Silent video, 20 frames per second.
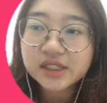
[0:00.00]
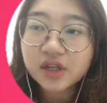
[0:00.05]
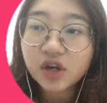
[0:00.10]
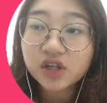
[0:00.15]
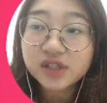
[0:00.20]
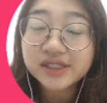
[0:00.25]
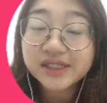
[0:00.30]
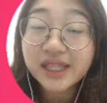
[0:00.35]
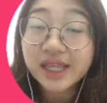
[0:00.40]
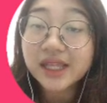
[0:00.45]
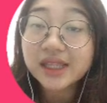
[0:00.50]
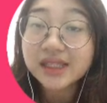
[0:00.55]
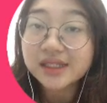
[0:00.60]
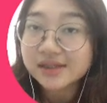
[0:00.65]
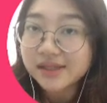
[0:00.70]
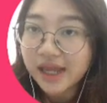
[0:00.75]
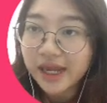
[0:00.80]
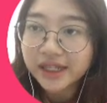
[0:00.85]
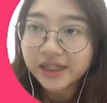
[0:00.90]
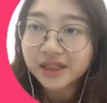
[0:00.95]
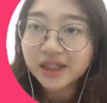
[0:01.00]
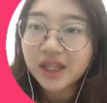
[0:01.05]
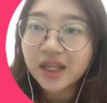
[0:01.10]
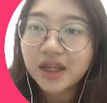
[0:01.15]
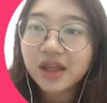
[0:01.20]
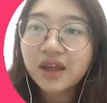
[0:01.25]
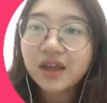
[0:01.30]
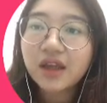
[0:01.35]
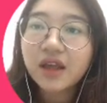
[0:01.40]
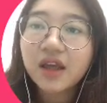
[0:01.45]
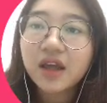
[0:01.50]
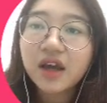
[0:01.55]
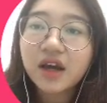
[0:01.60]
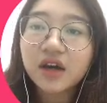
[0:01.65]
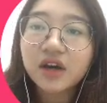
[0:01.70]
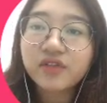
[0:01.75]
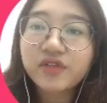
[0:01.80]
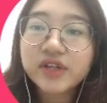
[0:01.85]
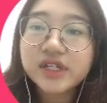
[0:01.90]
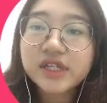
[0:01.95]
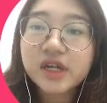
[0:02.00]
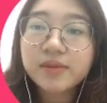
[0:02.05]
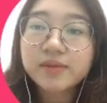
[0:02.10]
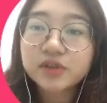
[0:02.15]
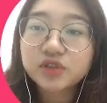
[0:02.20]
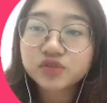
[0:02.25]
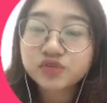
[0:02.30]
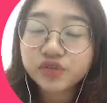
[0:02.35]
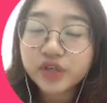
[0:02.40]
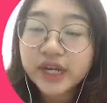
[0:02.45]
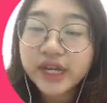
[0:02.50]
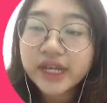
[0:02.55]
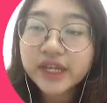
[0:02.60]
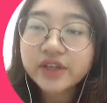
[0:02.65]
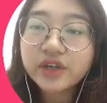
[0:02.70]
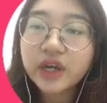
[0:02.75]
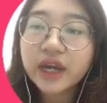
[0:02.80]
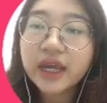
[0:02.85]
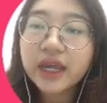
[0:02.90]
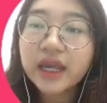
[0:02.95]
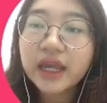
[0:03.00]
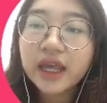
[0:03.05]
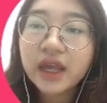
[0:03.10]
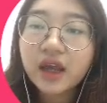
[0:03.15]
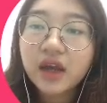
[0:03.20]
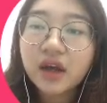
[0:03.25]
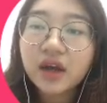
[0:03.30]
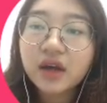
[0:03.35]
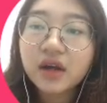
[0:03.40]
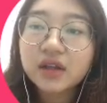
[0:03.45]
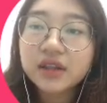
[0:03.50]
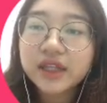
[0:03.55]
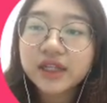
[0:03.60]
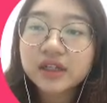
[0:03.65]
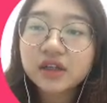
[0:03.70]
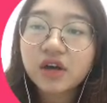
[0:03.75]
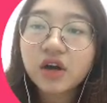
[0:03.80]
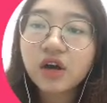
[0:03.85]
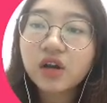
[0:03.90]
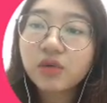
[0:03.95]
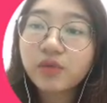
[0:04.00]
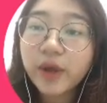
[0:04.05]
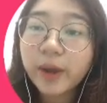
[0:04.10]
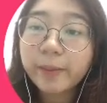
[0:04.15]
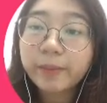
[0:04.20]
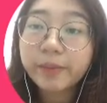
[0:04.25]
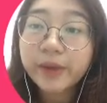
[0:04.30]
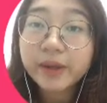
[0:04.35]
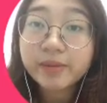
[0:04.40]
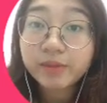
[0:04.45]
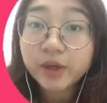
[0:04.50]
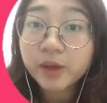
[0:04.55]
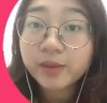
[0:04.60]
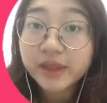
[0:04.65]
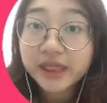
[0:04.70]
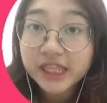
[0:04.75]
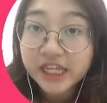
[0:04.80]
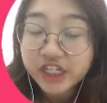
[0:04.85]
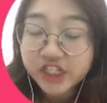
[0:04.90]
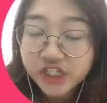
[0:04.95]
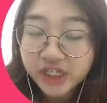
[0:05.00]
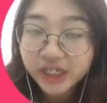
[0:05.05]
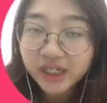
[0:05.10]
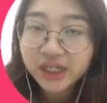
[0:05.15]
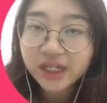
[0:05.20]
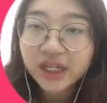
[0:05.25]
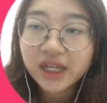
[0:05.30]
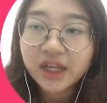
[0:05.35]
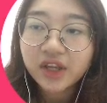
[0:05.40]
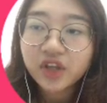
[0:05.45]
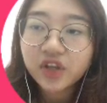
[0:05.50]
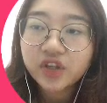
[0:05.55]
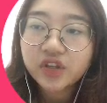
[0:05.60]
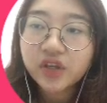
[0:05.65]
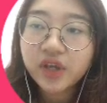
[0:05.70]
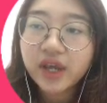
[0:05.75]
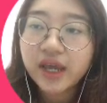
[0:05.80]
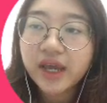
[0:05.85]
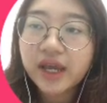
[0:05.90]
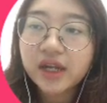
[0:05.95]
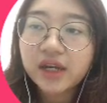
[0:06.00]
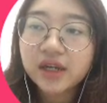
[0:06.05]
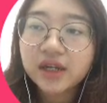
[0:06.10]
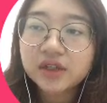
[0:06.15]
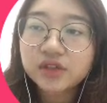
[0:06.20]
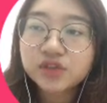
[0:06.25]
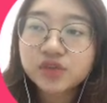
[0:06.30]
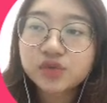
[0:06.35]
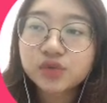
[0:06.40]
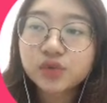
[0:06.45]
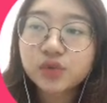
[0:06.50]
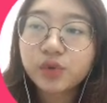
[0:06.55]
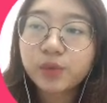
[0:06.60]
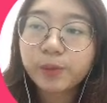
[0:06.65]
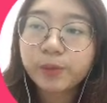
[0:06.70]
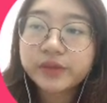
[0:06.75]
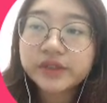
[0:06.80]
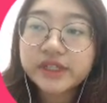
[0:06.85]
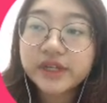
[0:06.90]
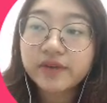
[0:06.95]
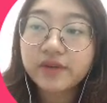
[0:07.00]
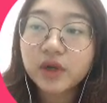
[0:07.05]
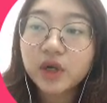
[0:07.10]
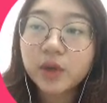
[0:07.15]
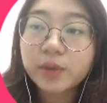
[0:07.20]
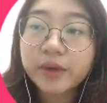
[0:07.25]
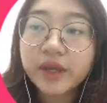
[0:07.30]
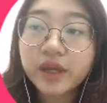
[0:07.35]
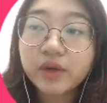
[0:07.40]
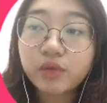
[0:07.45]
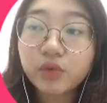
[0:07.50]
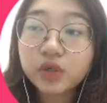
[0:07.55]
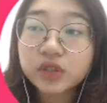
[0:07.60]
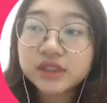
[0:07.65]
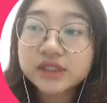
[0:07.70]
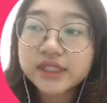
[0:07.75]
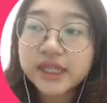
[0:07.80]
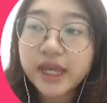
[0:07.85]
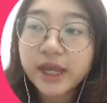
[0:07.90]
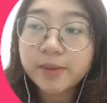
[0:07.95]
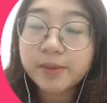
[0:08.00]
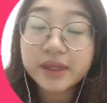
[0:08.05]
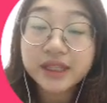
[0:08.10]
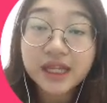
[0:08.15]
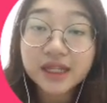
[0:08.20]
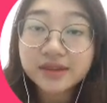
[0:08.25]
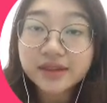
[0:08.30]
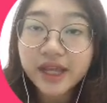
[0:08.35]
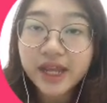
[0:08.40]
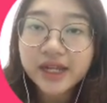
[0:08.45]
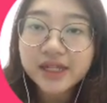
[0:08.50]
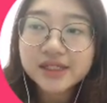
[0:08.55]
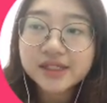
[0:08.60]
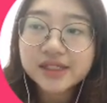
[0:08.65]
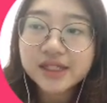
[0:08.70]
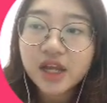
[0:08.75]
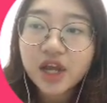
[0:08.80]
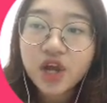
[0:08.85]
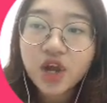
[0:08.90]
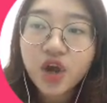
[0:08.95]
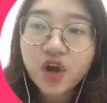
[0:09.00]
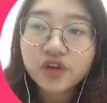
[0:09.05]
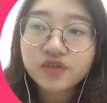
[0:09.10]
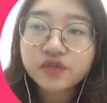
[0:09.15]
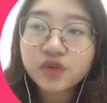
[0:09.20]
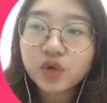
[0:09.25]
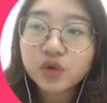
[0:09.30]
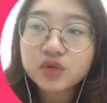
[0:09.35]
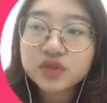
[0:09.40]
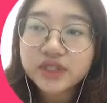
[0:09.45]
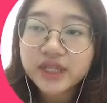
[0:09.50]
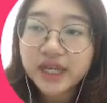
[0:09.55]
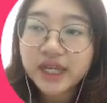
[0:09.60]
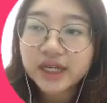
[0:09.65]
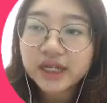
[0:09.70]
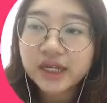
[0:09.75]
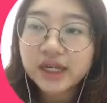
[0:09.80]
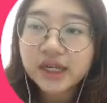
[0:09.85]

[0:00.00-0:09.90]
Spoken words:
hosting the site. Phase number three, that called web implementation. You can do develop keywords and meta text, focus and